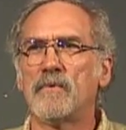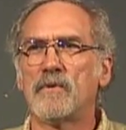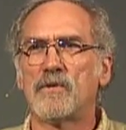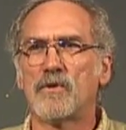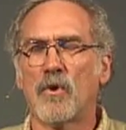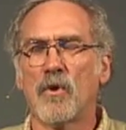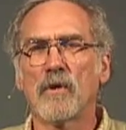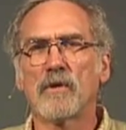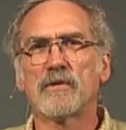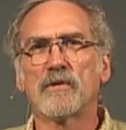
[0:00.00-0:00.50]

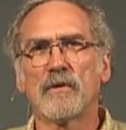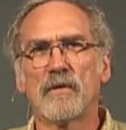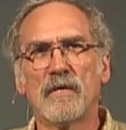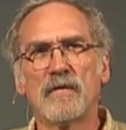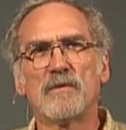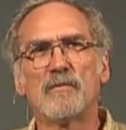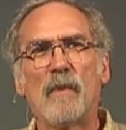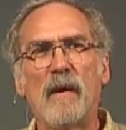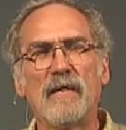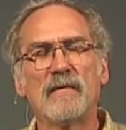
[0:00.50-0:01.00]
torture
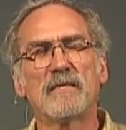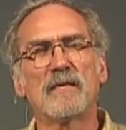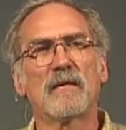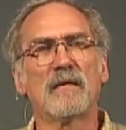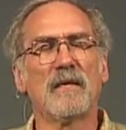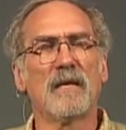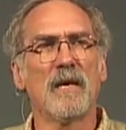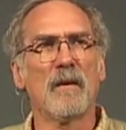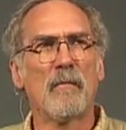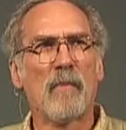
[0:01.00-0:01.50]
is
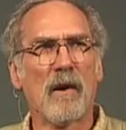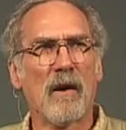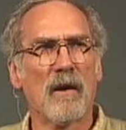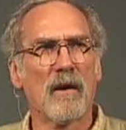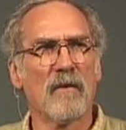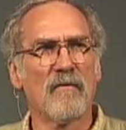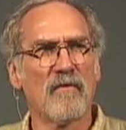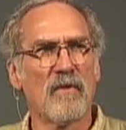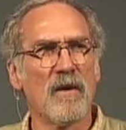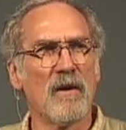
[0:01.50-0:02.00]
basically a
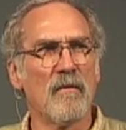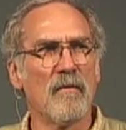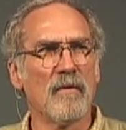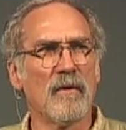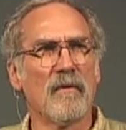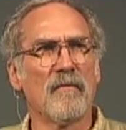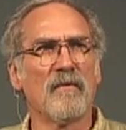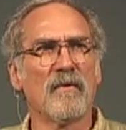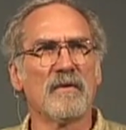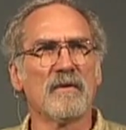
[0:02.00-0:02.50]
part of the,
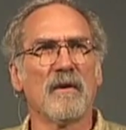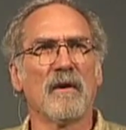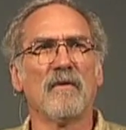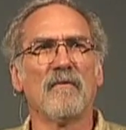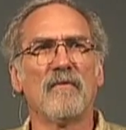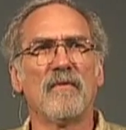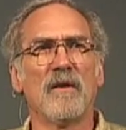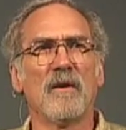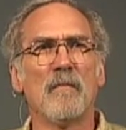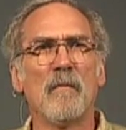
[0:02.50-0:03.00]
of the,
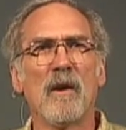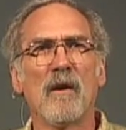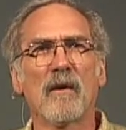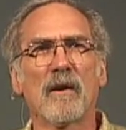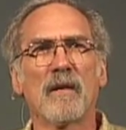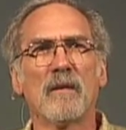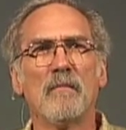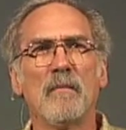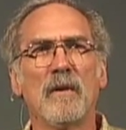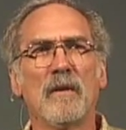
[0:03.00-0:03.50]
of the
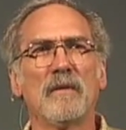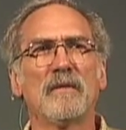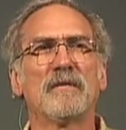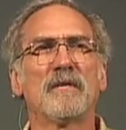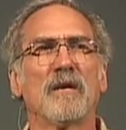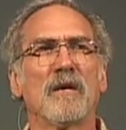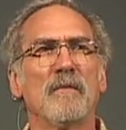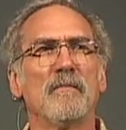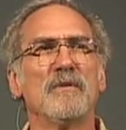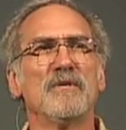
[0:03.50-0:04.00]
American
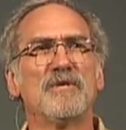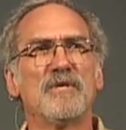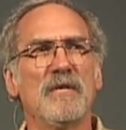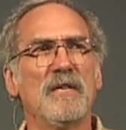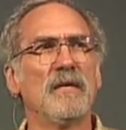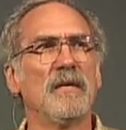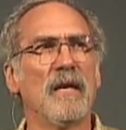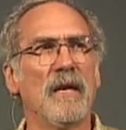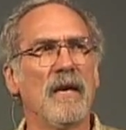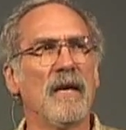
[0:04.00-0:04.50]
military
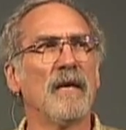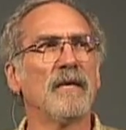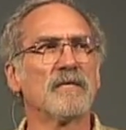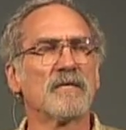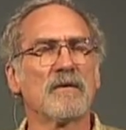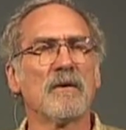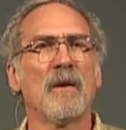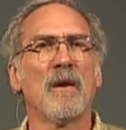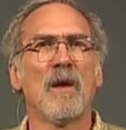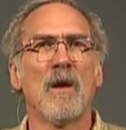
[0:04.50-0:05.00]
machine, and it
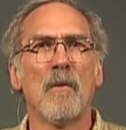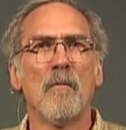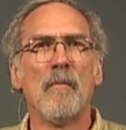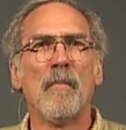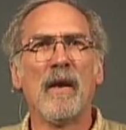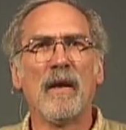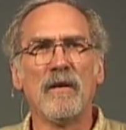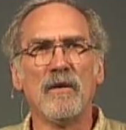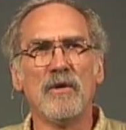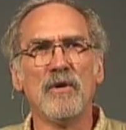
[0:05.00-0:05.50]
has
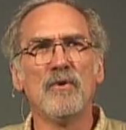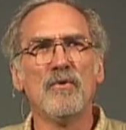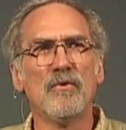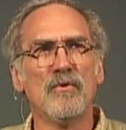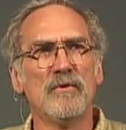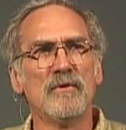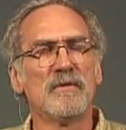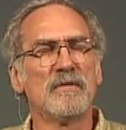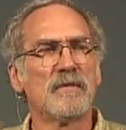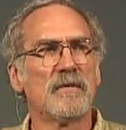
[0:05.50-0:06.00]
been
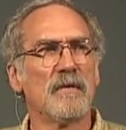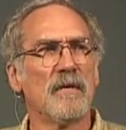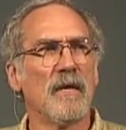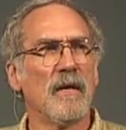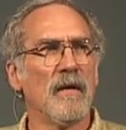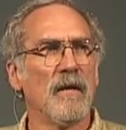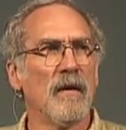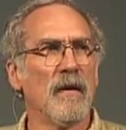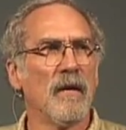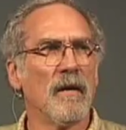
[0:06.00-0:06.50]
used
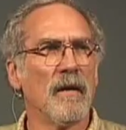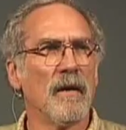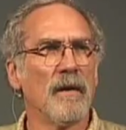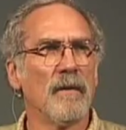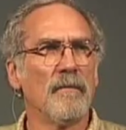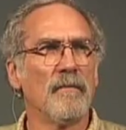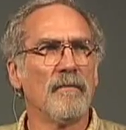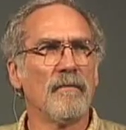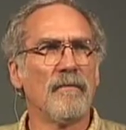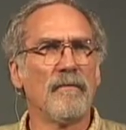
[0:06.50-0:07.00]

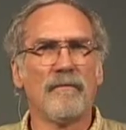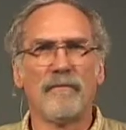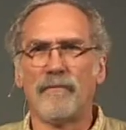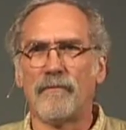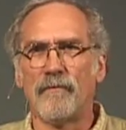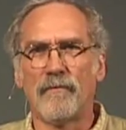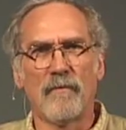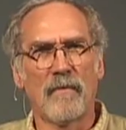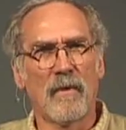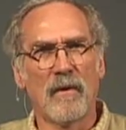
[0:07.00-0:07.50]
um,
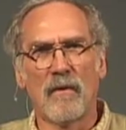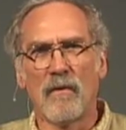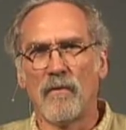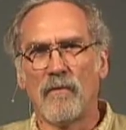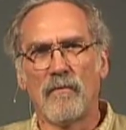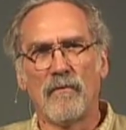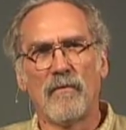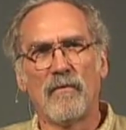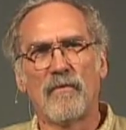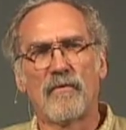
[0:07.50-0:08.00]

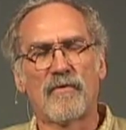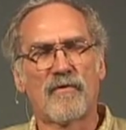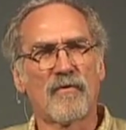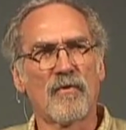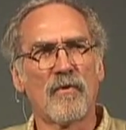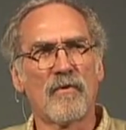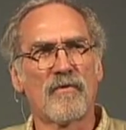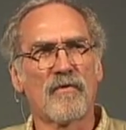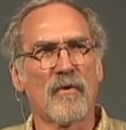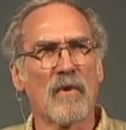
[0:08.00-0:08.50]

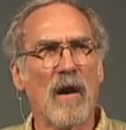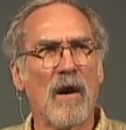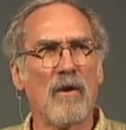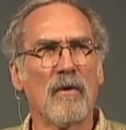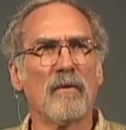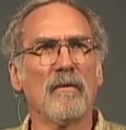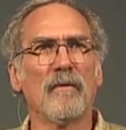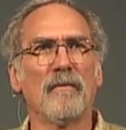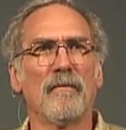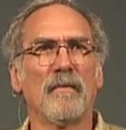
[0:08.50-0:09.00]
th-
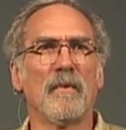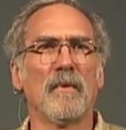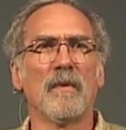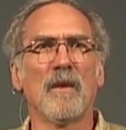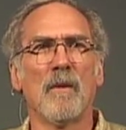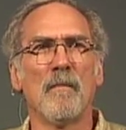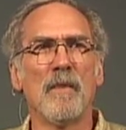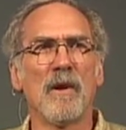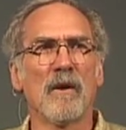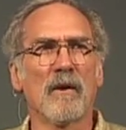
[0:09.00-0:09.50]
throughout
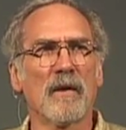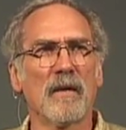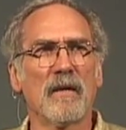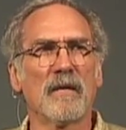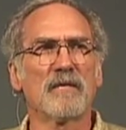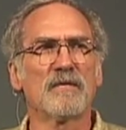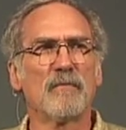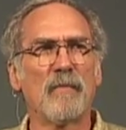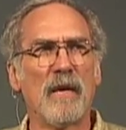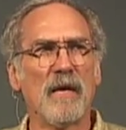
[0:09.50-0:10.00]

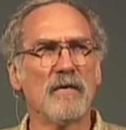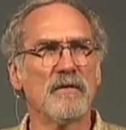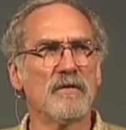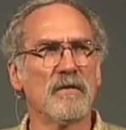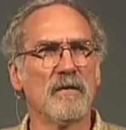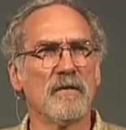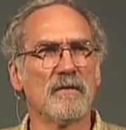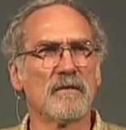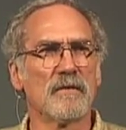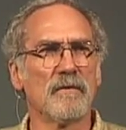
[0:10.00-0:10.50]
American
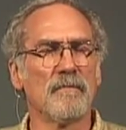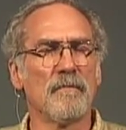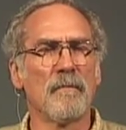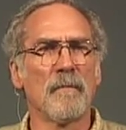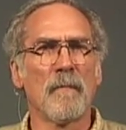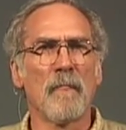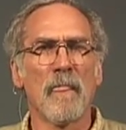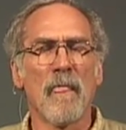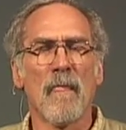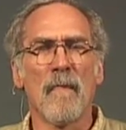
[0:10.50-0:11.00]
expansionism.
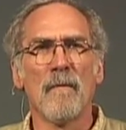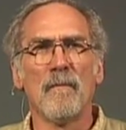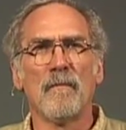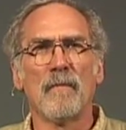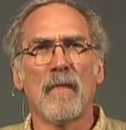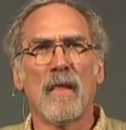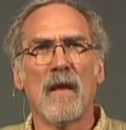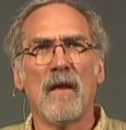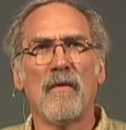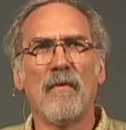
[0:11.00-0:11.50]

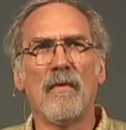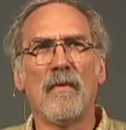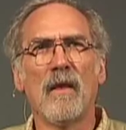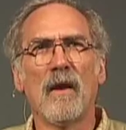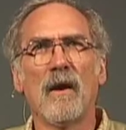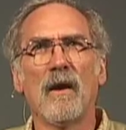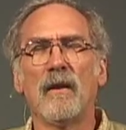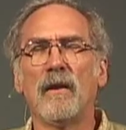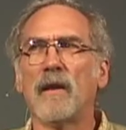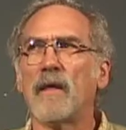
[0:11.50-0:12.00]
And,
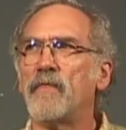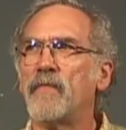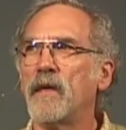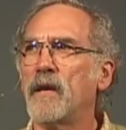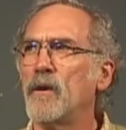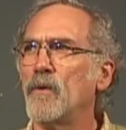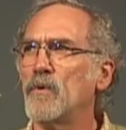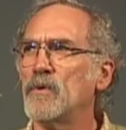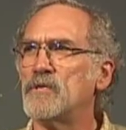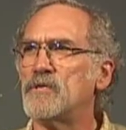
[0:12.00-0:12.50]
and I
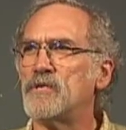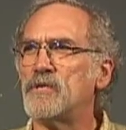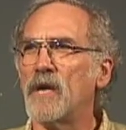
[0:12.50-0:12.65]
think it was